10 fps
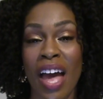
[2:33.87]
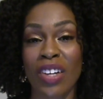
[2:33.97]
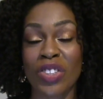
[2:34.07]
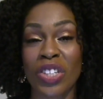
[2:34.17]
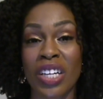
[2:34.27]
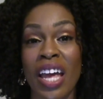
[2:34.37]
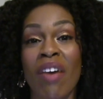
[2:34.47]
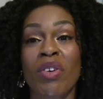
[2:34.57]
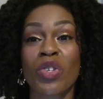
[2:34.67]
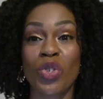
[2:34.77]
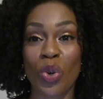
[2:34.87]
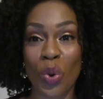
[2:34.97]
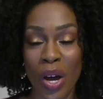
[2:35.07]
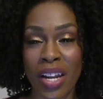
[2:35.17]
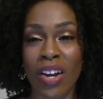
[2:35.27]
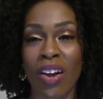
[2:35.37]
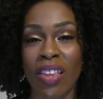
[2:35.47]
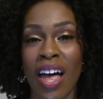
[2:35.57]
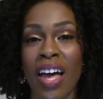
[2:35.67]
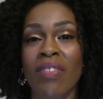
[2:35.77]
actually have enjoyed in
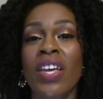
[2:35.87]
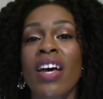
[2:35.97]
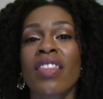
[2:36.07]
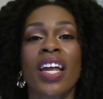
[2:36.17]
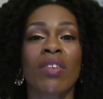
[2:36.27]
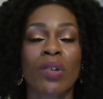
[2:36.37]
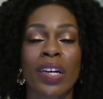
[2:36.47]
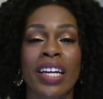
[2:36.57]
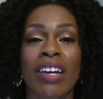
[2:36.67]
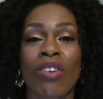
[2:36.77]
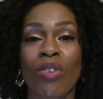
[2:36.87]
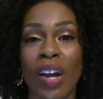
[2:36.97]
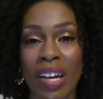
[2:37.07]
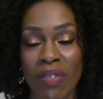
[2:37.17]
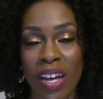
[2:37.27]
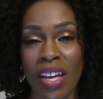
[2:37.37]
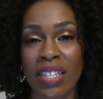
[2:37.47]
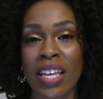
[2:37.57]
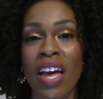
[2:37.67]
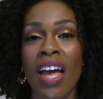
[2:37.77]
our lives that have created
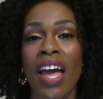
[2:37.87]
cravings.